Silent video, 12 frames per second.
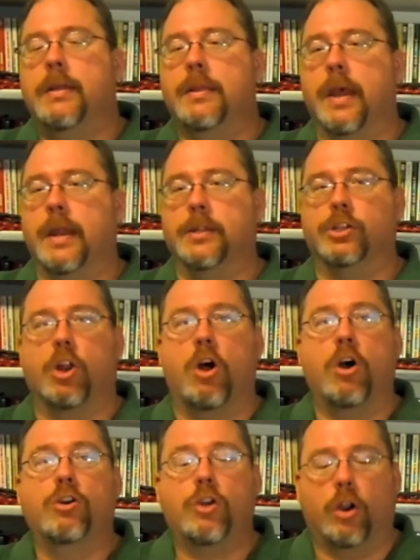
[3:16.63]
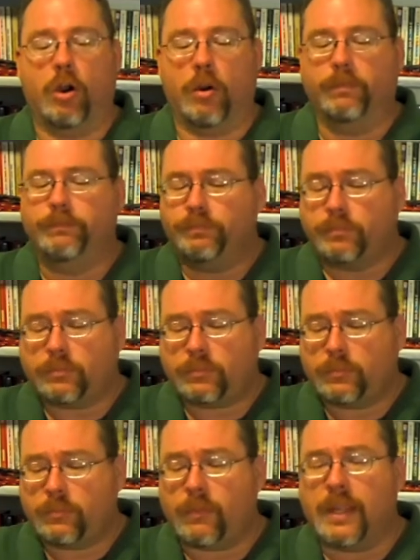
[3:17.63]
that is long term
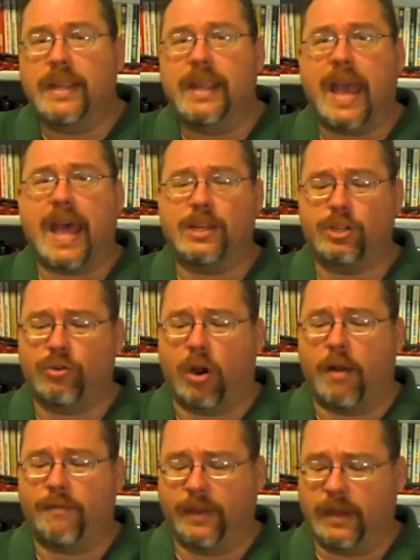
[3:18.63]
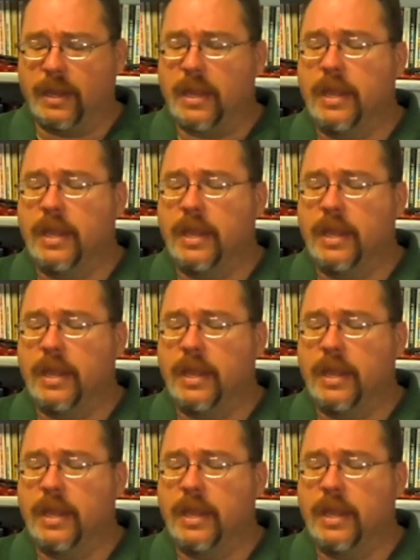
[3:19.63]
and catastrophic.